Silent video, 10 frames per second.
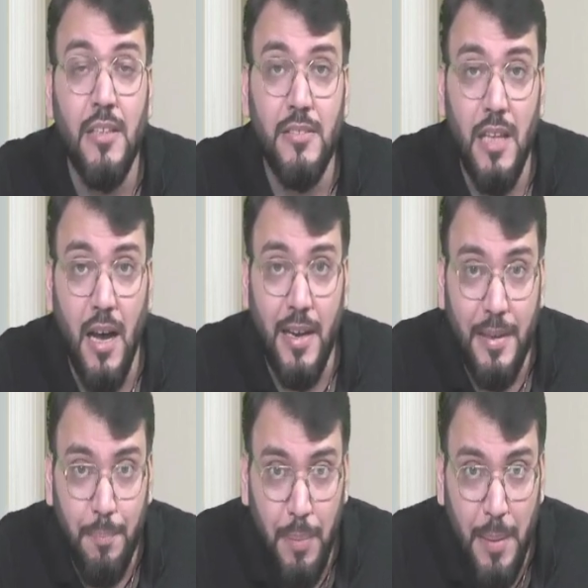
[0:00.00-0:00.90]
the
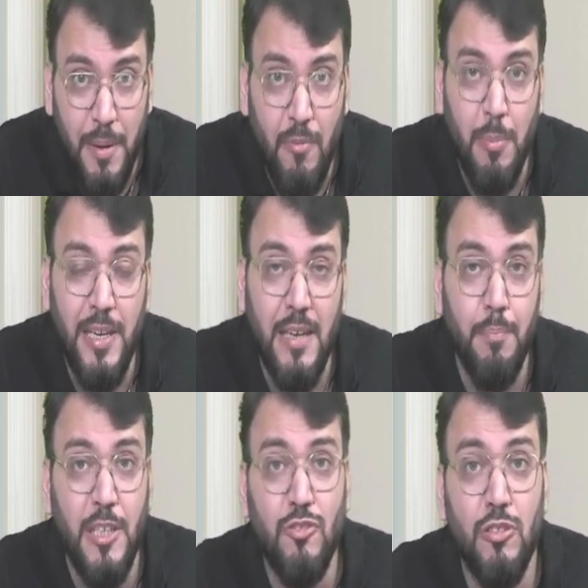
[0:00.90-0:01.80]
payment will be done
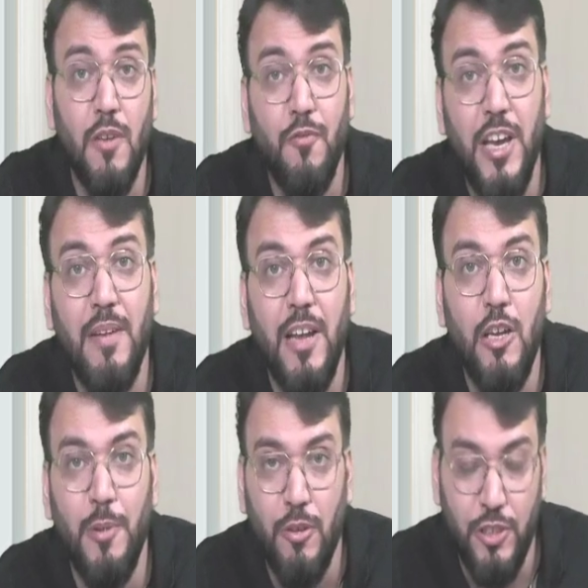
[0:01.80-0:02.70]
based on the fair value
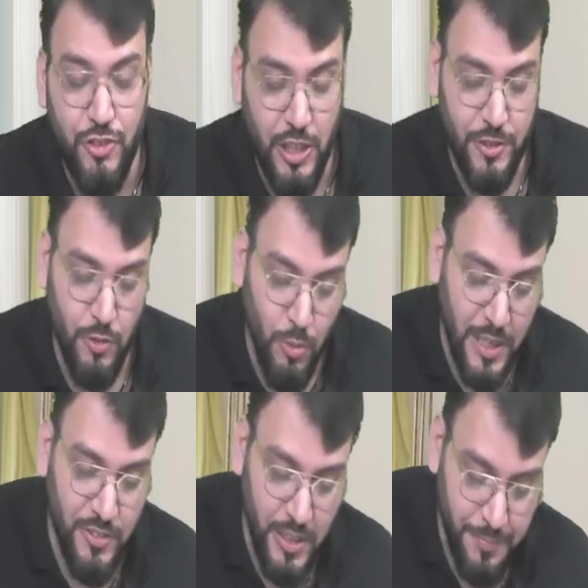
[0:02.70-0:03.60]
of equity shares.
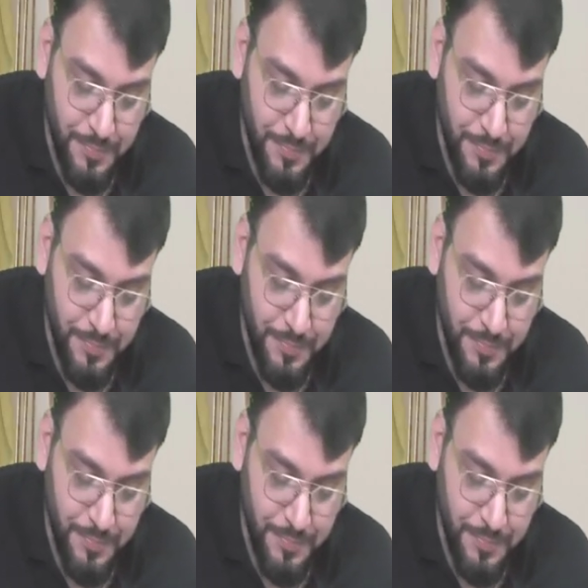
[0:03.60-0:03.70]
Okay, sir.